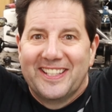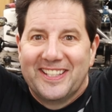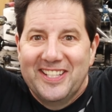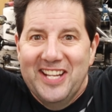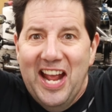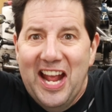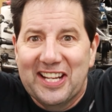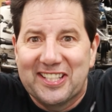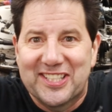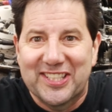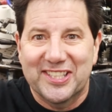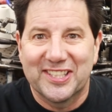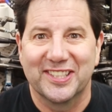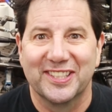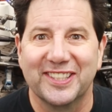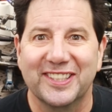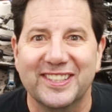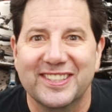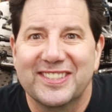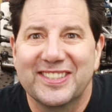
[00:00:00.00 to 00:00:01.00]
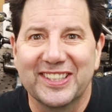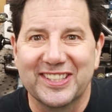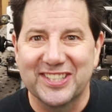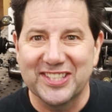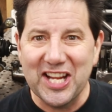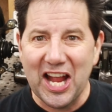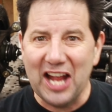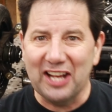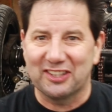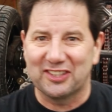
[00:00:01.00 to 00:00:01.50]
Yes!
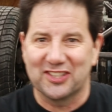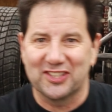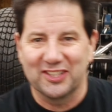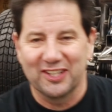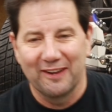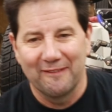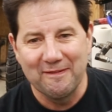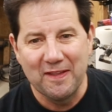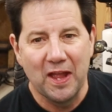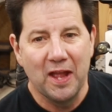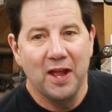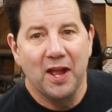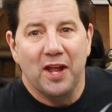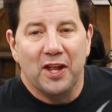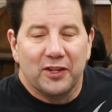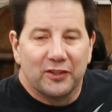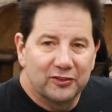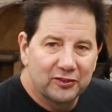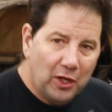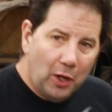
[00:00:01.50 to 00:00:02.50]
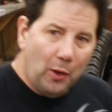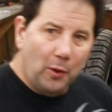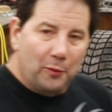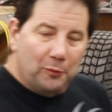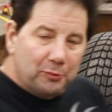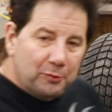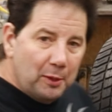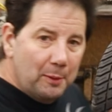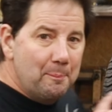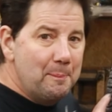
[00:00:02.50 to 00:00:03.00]
Success!
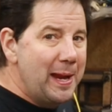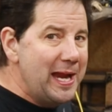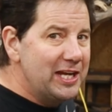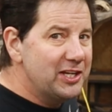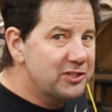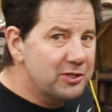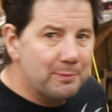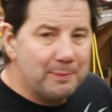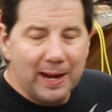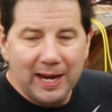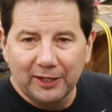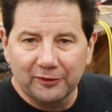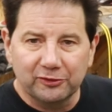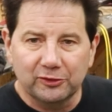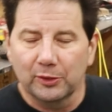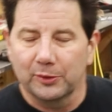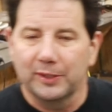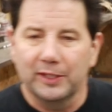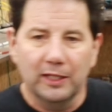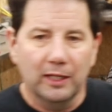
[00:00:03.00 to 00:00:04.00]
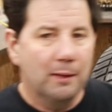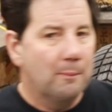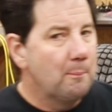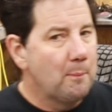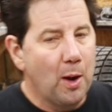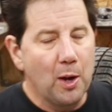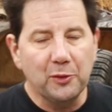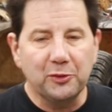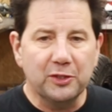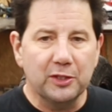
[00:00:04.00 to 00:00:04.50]
So the major milestone here,
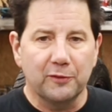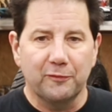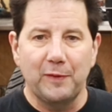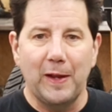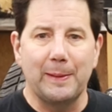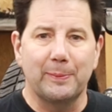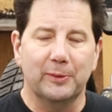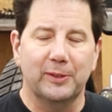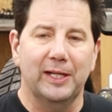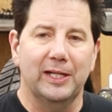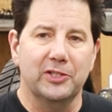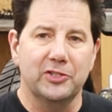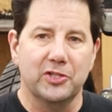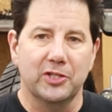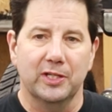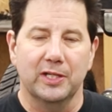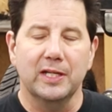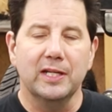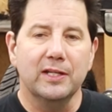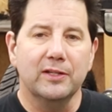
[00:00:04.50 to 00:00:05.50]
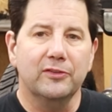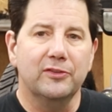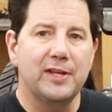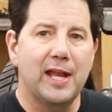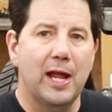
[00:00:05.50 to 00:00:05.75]
most of the fabrication is